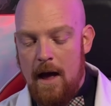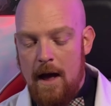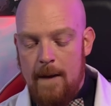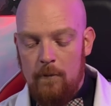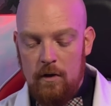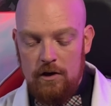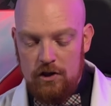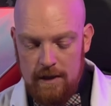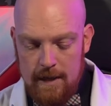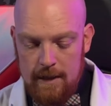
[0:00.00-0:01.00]
I'm gonna
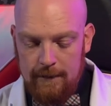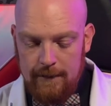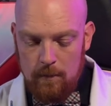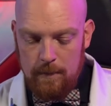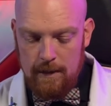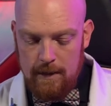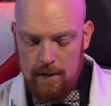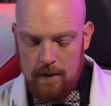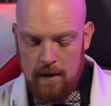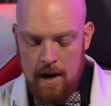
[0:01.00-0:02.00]
cheat a little bit
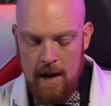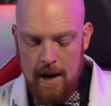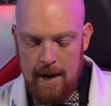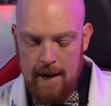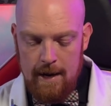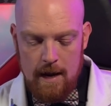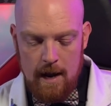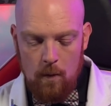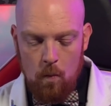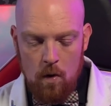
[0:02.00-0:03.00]
here and
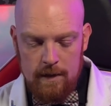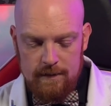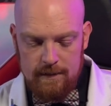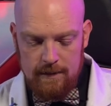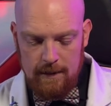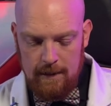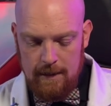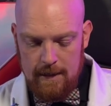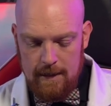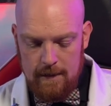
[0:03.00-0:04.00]
I wanna
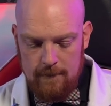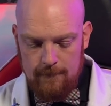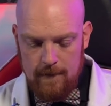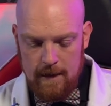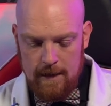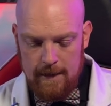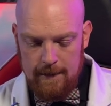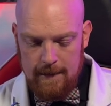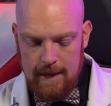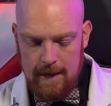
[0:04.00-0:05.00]
see if I
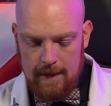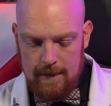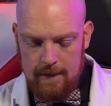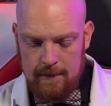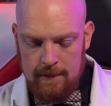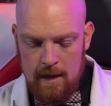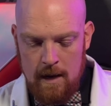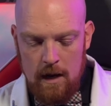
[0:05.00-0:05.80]
can